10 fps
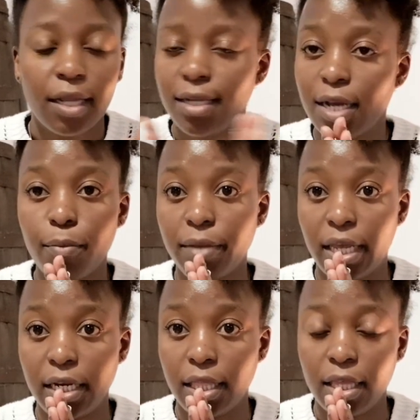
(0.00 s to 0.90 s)
Tell
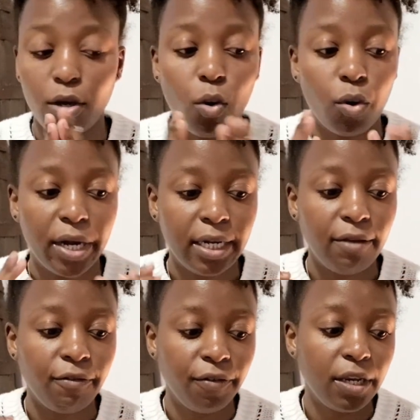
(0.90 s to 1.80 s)
me anything, or any
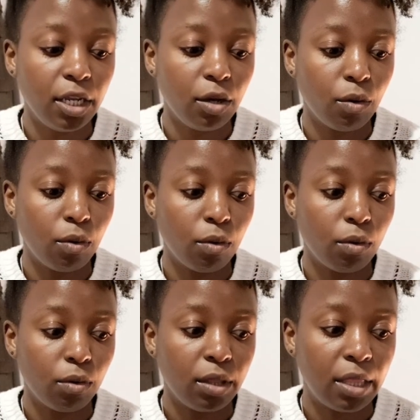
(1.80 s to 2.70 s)

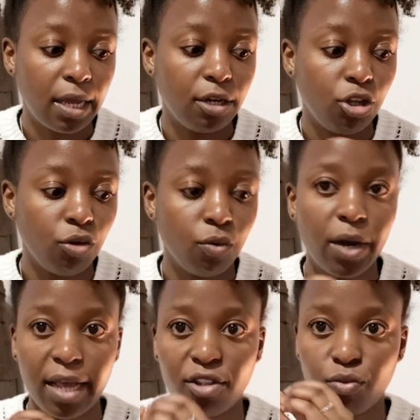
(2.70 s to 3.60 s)
video that you
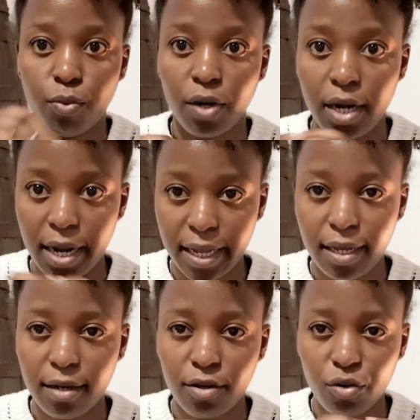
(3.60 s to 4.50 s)
guys would like
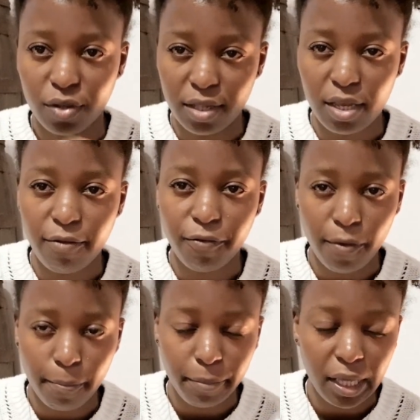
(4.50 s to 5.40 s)
to see
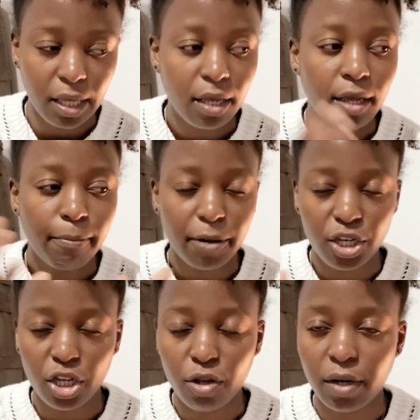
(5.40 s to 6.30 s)
from me,
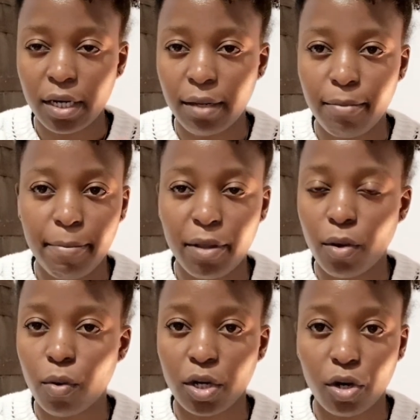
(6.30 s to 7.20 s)
particularly
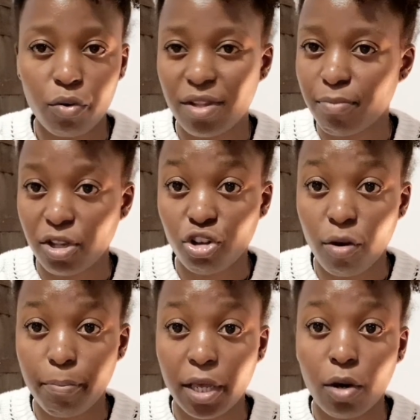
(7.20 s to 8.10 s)
maybe on a Christmas
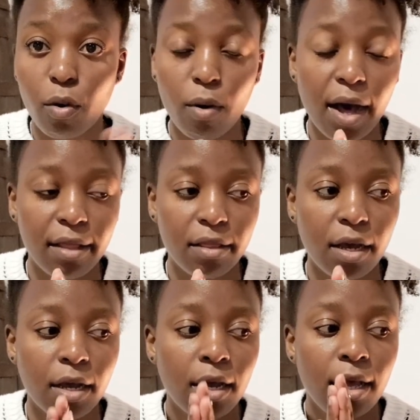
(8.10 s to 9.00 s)
topic or
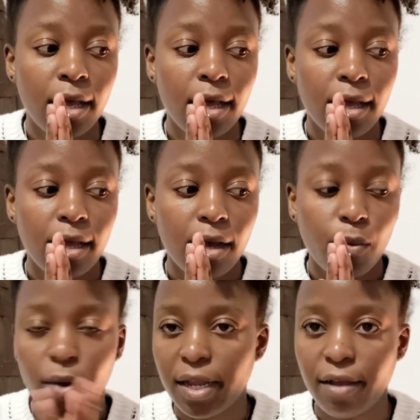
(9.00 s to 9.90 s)
other,
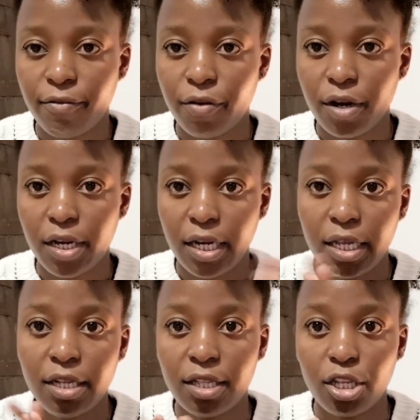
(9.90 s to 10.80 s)
whatever it
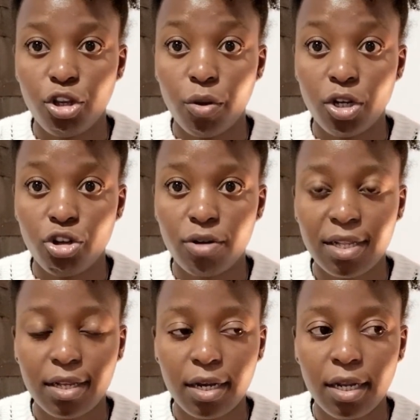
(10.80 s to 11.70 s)
is that you're
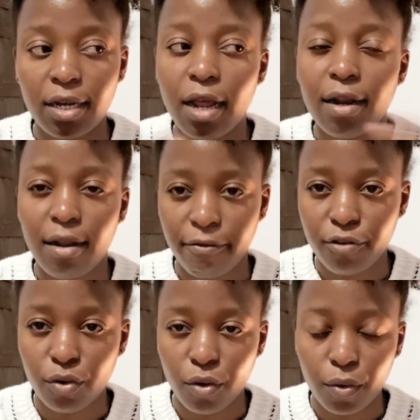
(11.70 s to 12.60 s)
interested in. I'd love
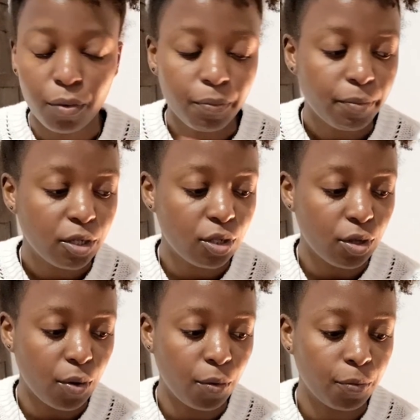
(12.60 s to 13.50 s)
to know.
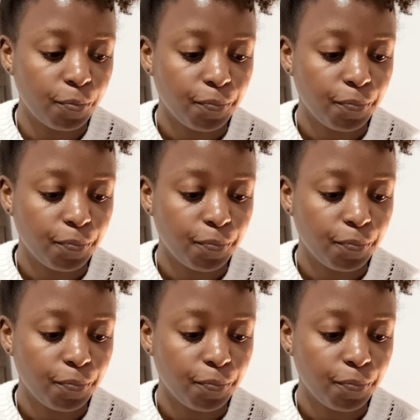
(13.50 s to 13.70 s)
So